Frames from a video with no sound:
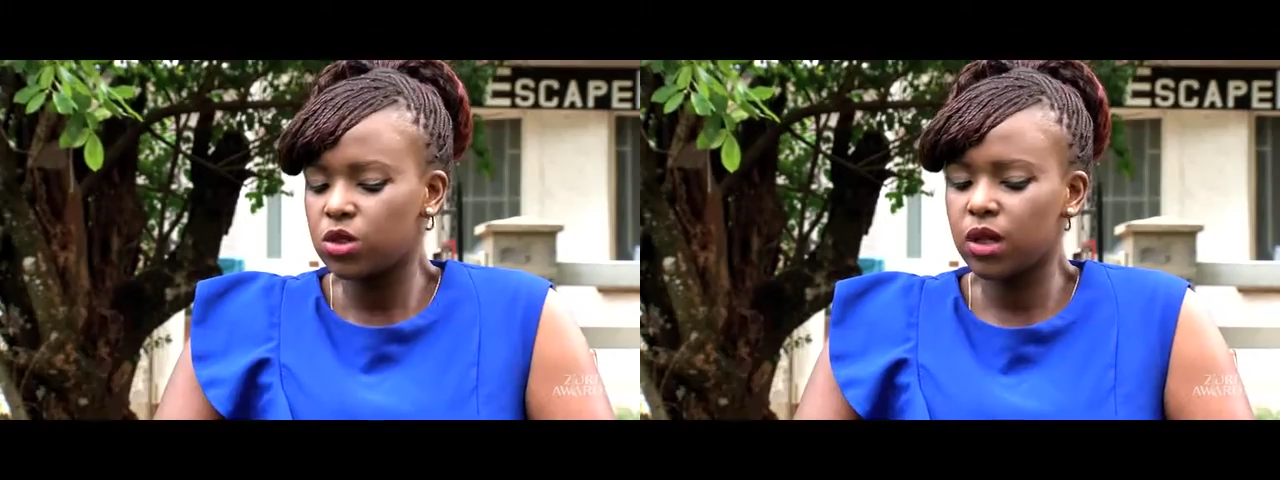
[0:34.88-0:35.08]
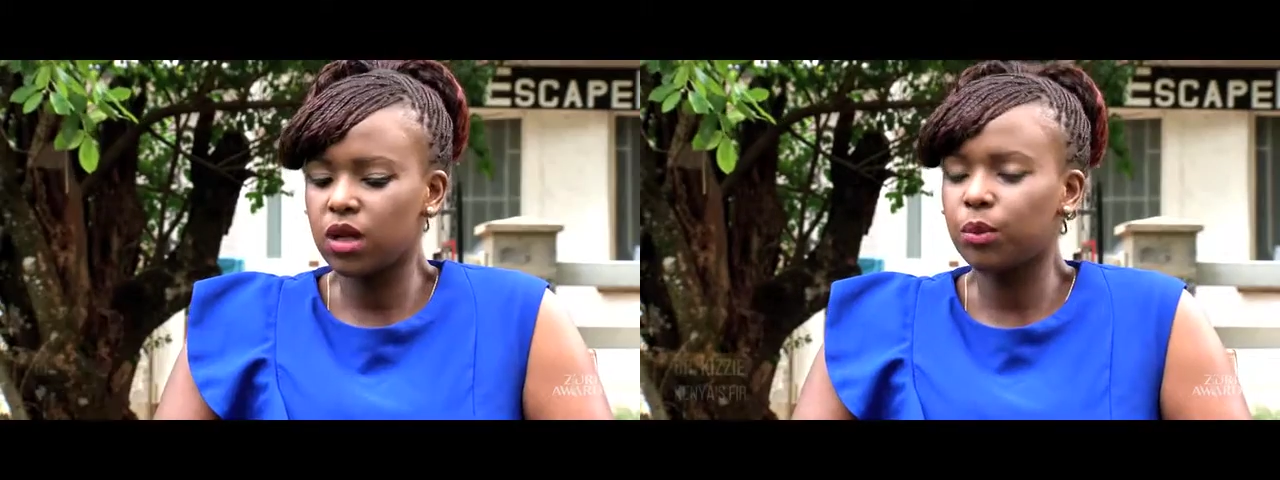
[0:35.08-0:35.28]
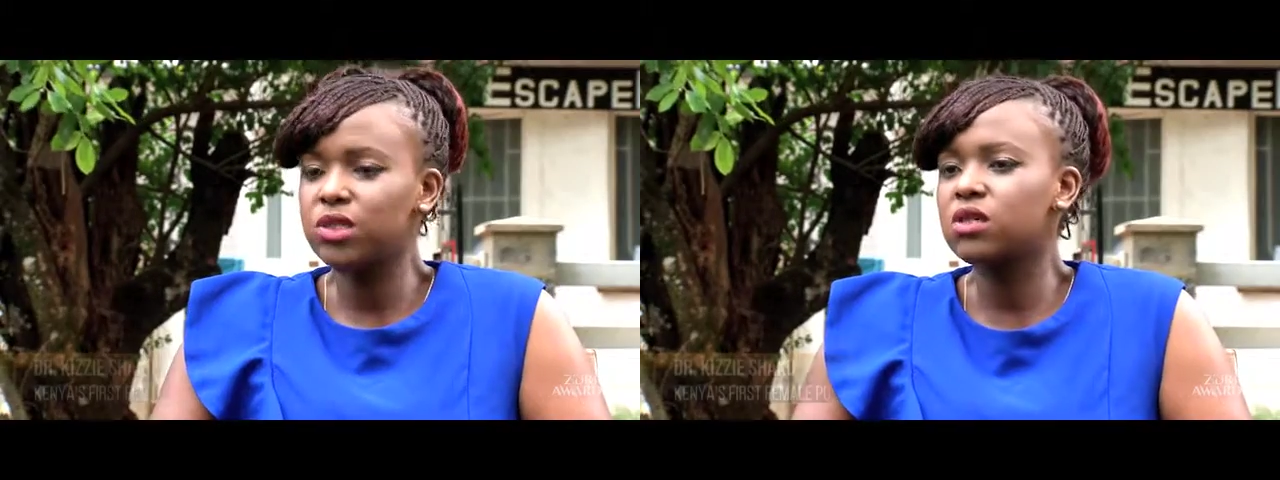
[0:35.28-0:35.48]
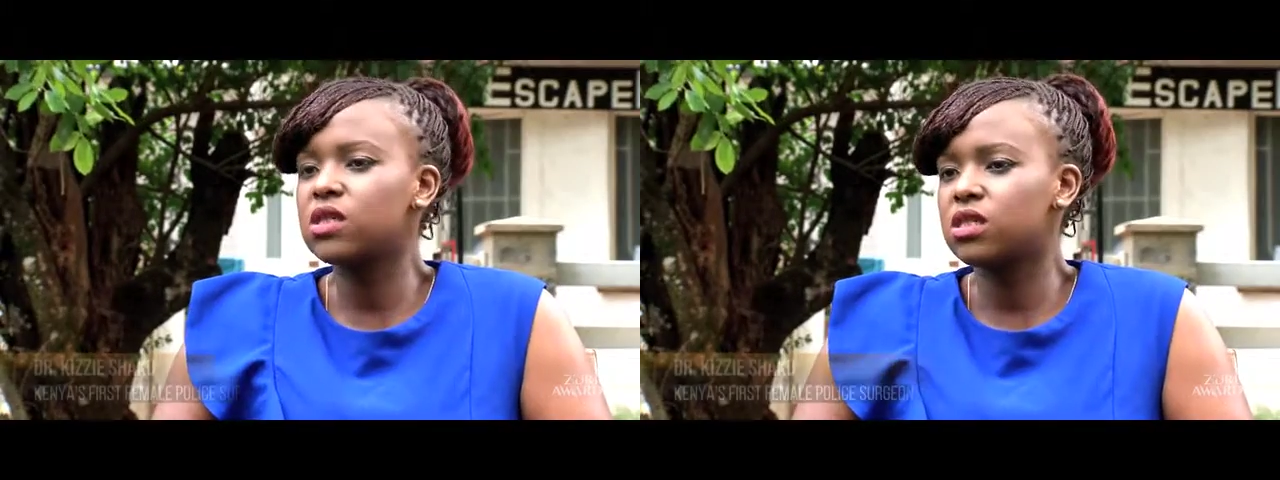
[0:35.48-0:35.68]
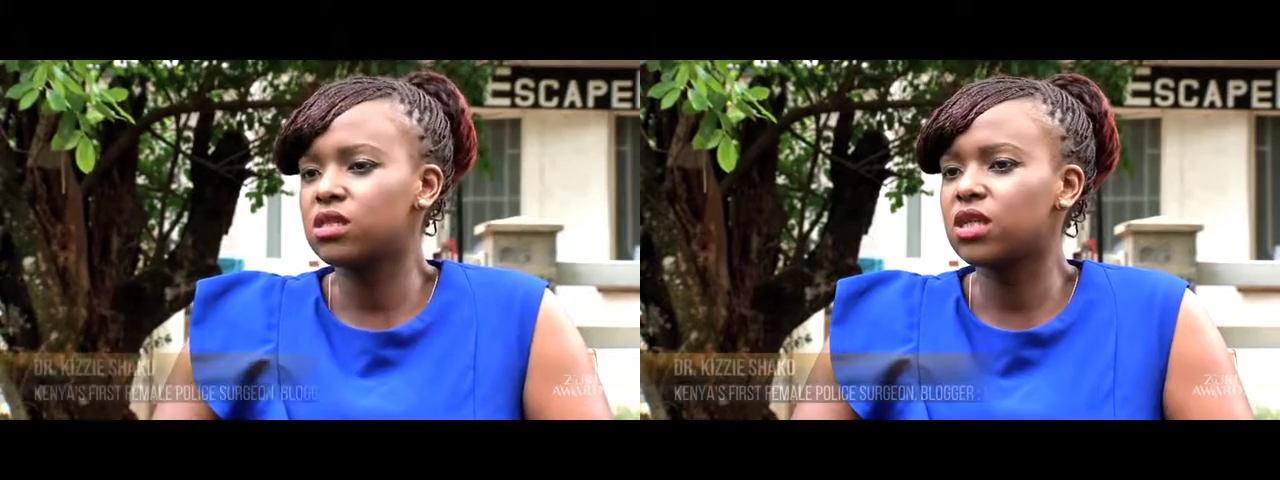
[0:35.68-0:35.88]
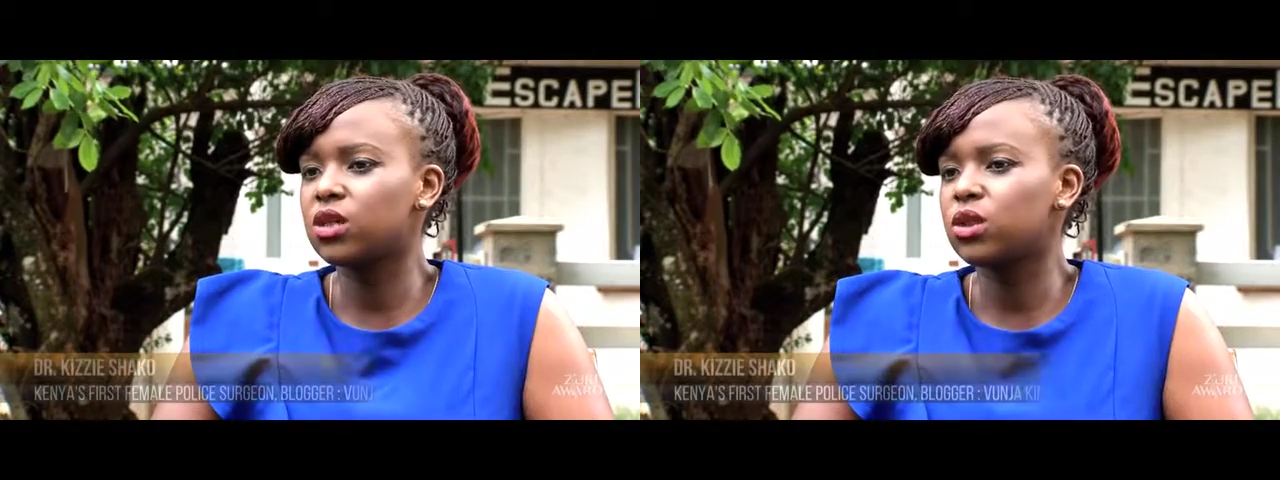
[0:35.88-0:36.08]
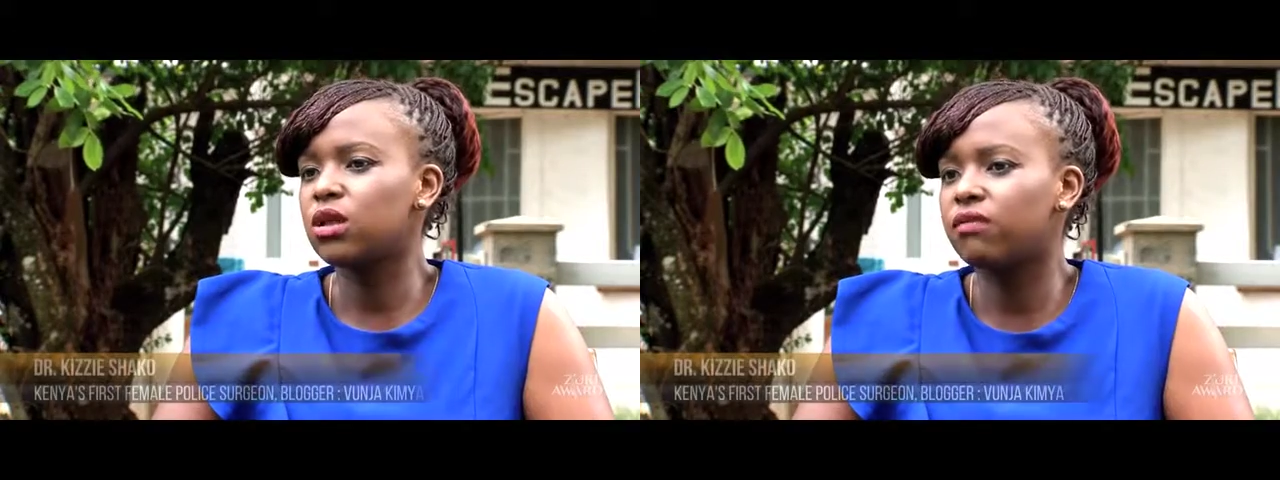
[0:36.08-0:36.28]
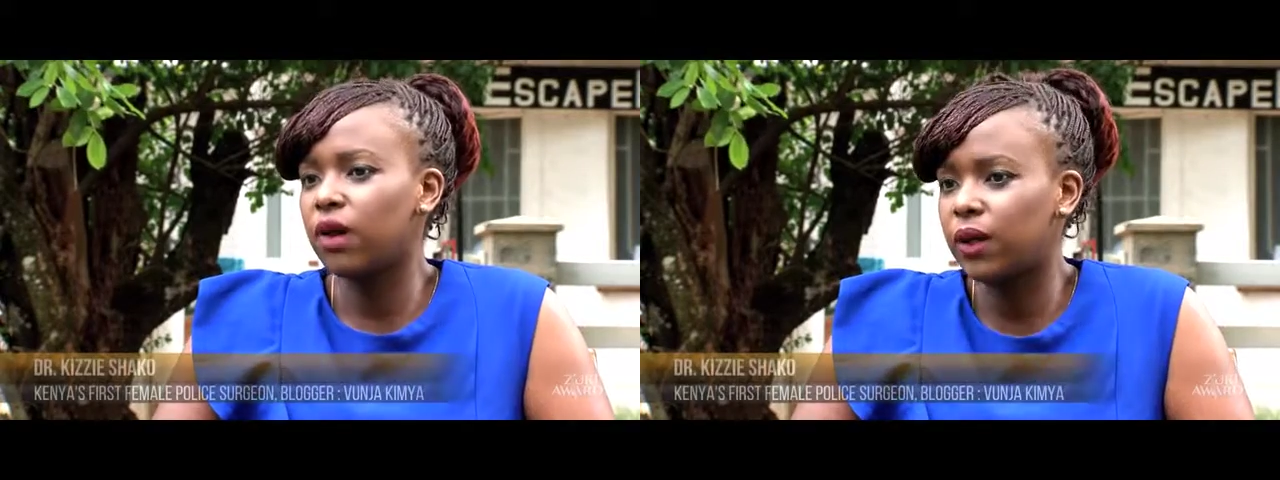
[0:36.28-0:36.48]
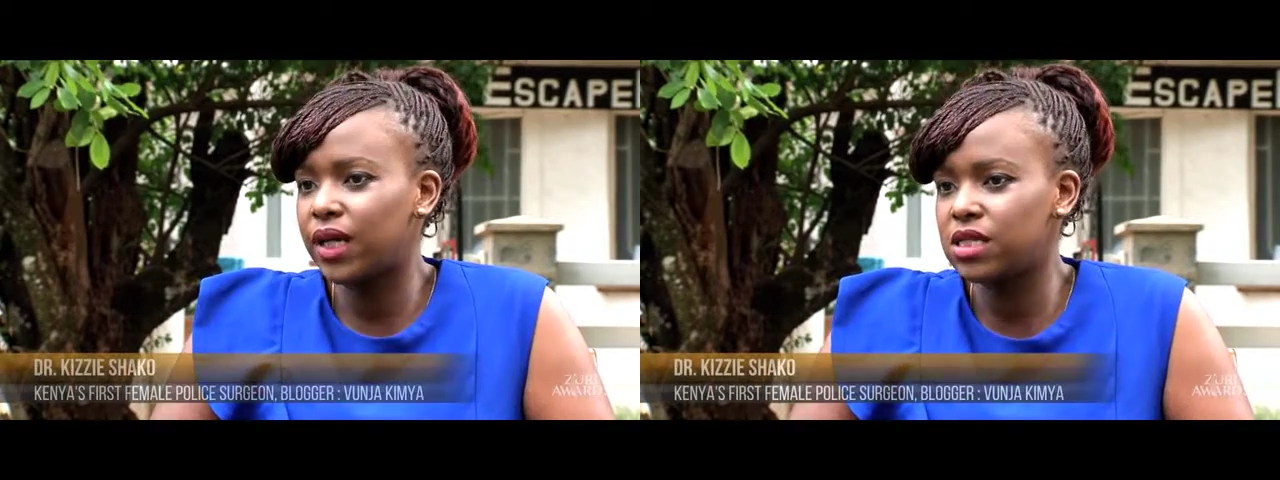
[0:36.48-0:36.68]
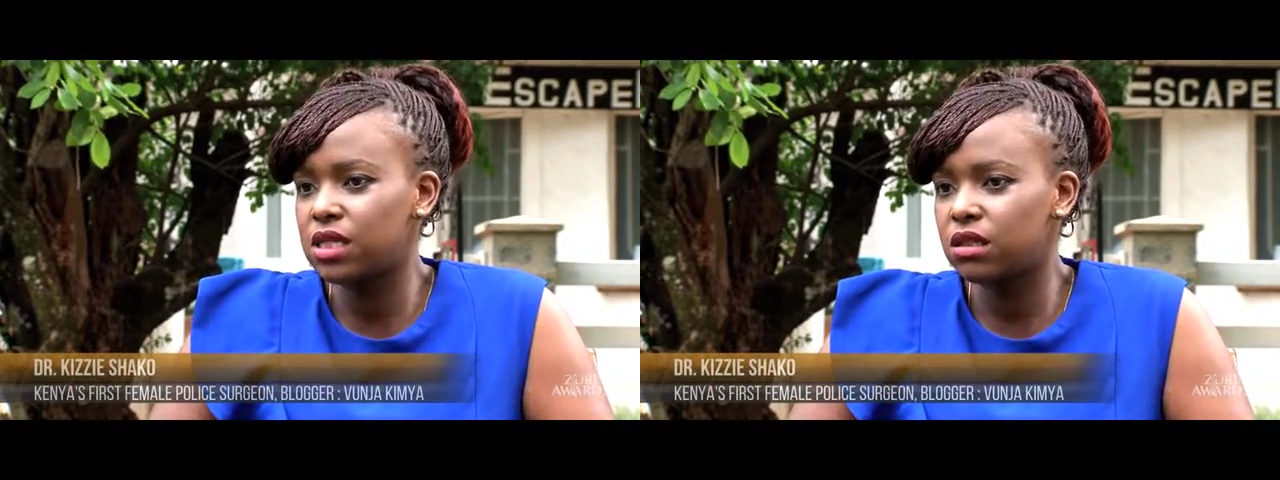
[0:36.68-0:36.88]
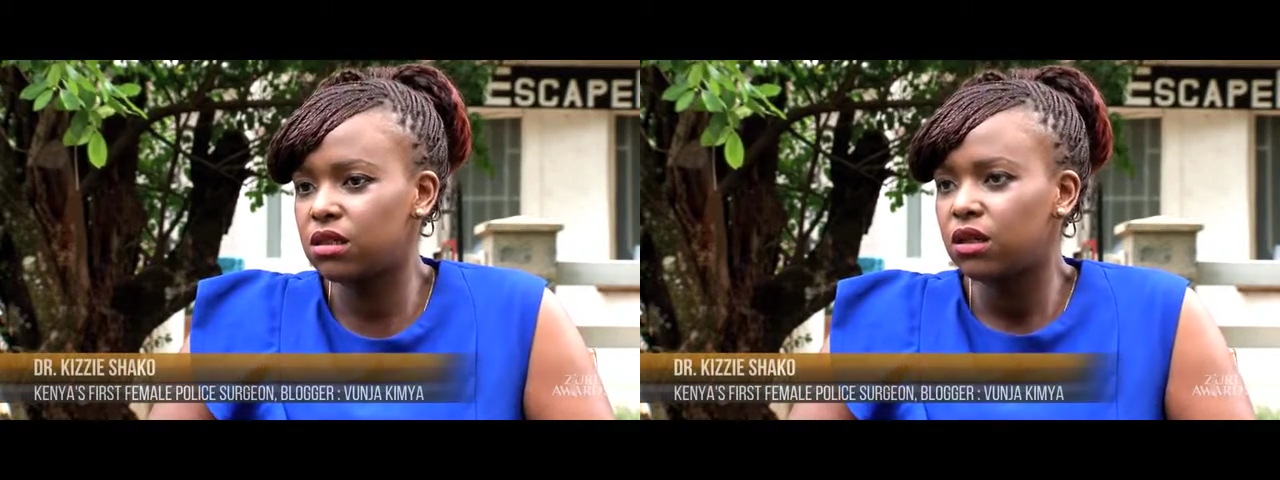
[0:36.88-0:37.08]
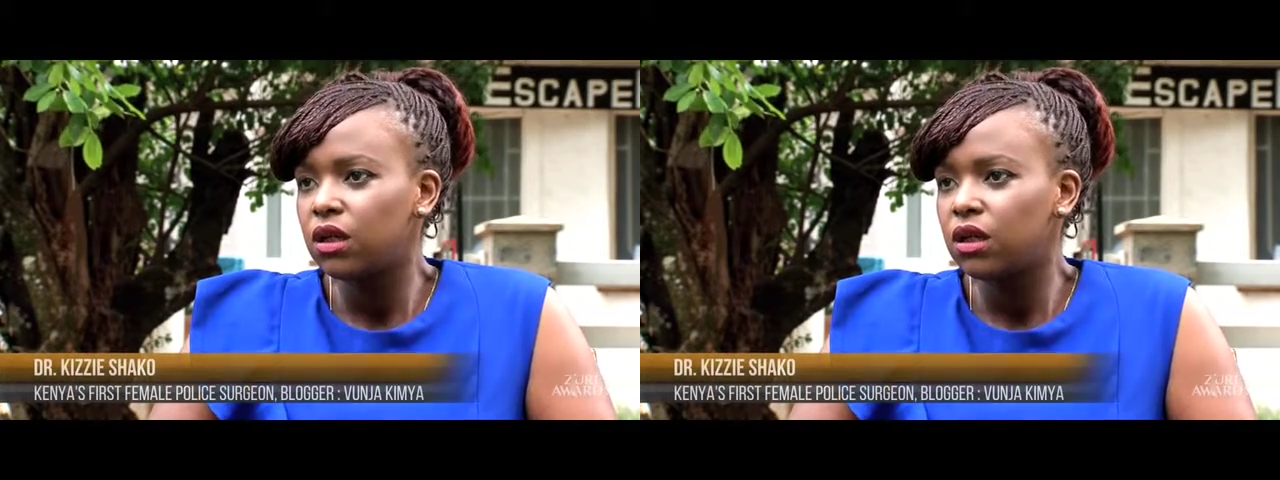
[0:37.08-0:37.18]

So when a person is sexually violated